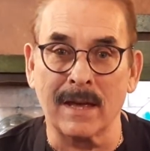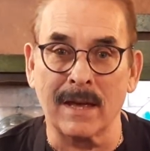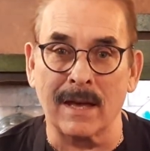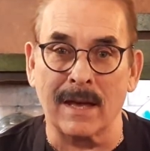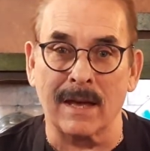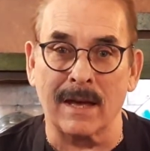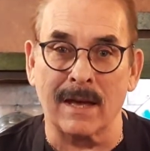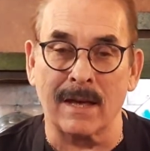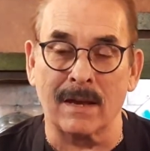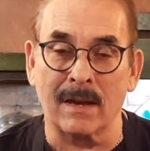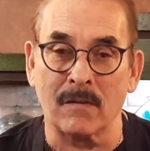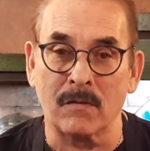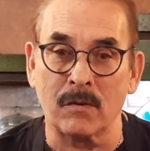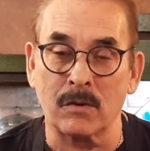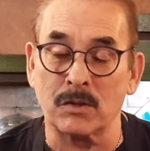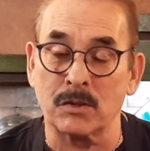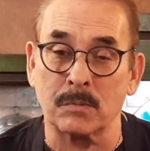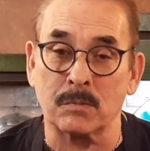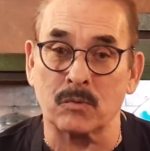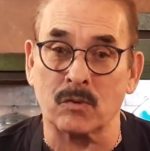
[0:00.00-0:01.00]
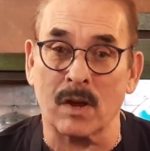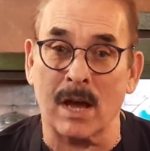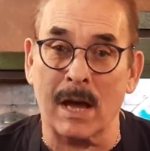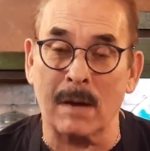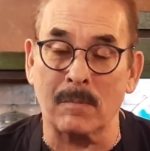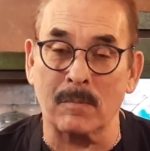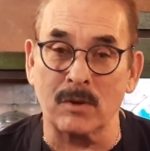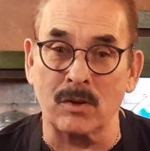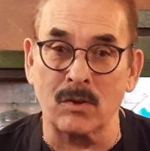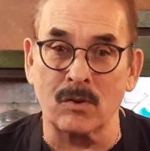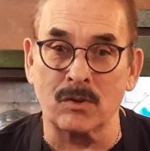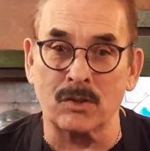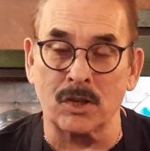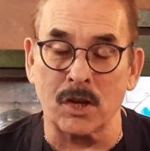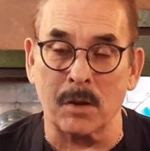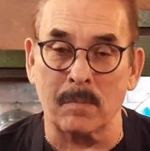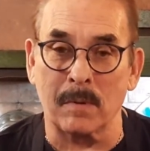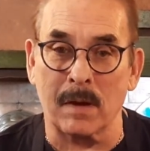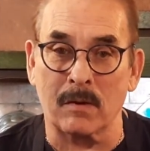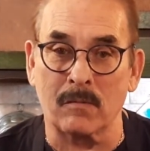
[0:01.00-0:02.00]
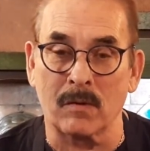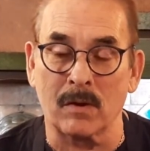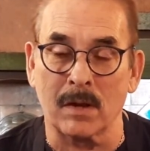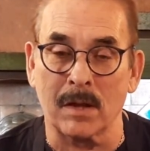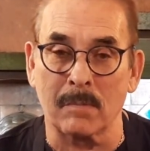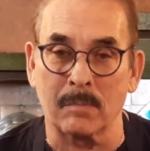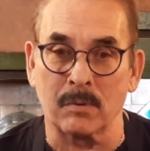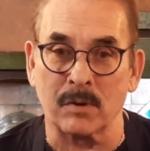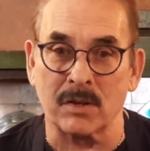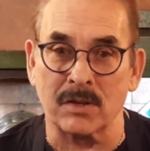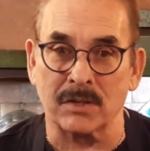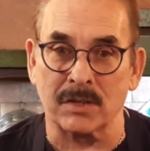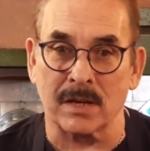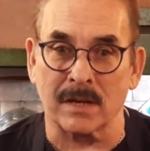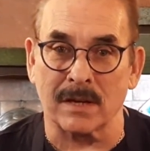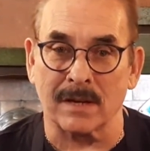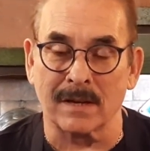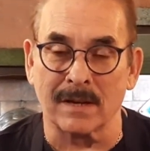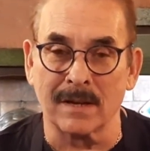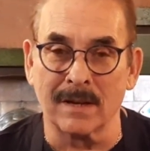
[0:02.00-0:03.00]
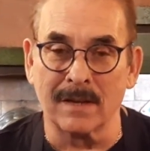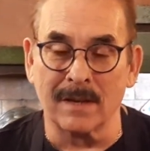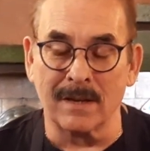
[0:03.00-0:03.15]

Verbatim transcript: And if you subscribe on YouTube, I'd really appreciate it.